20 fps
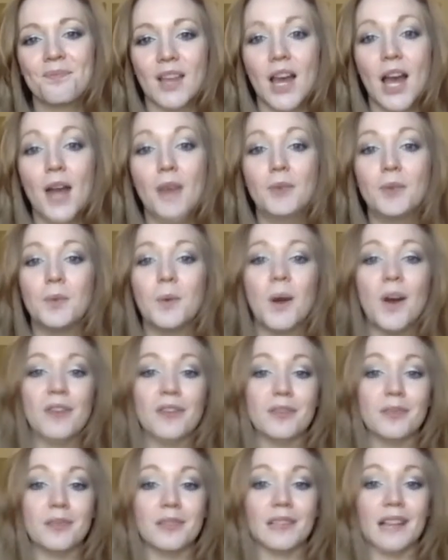I would walk
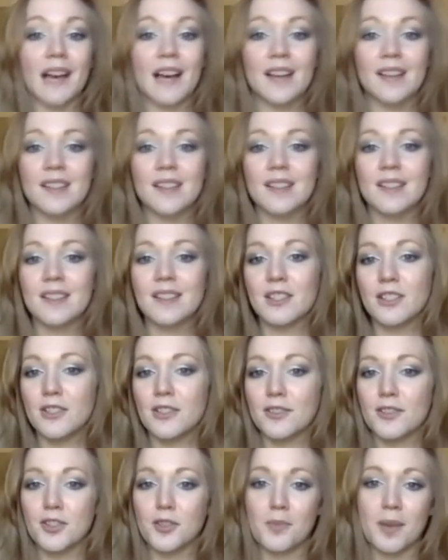from class
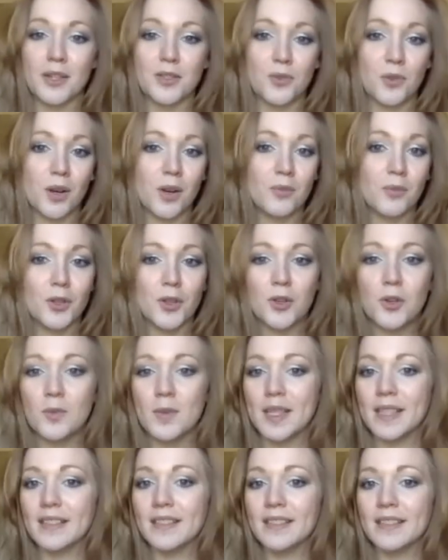to my dorm room
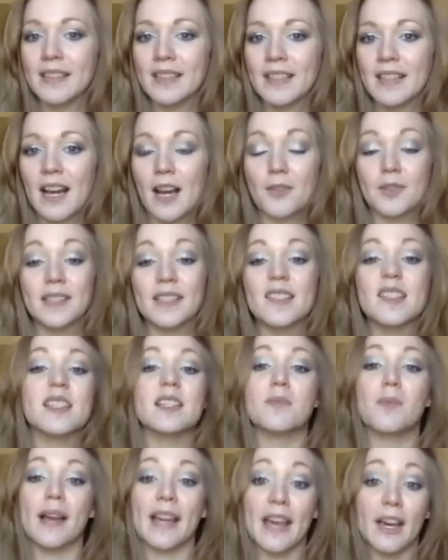and I would listen
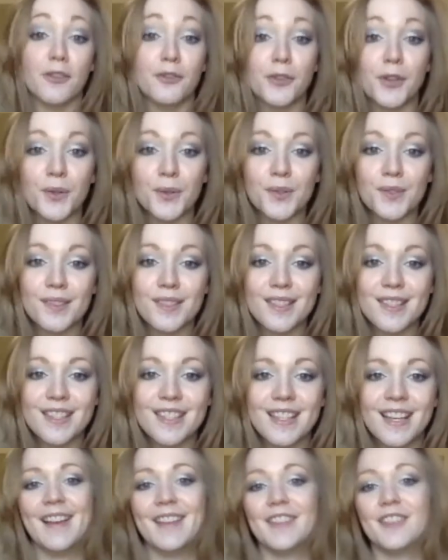to my headphones.
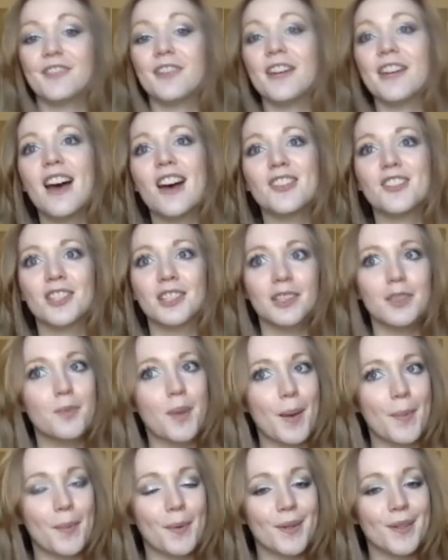The Red Hot Chili
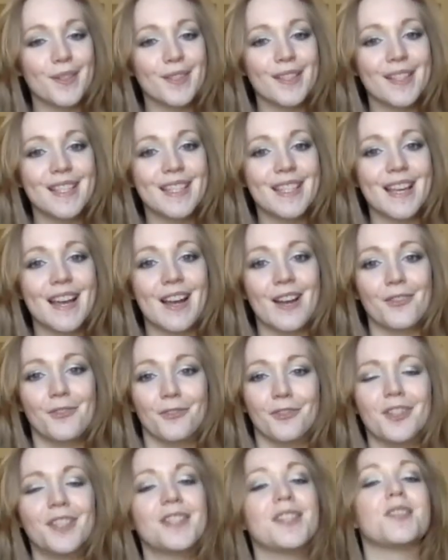Peppers
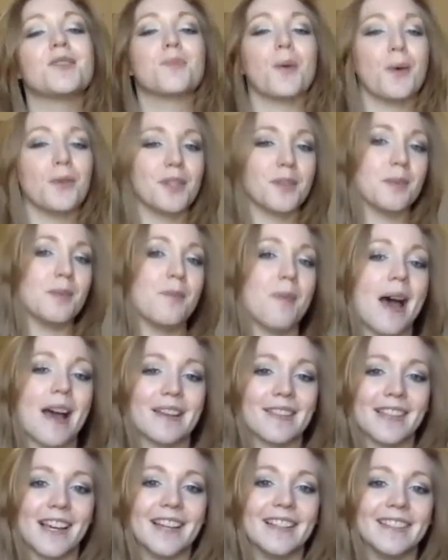really spoke to me back
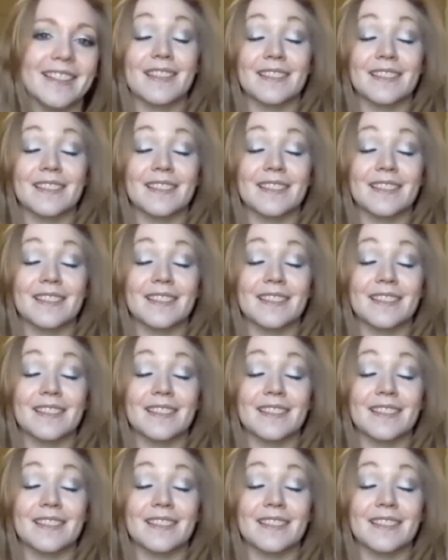then.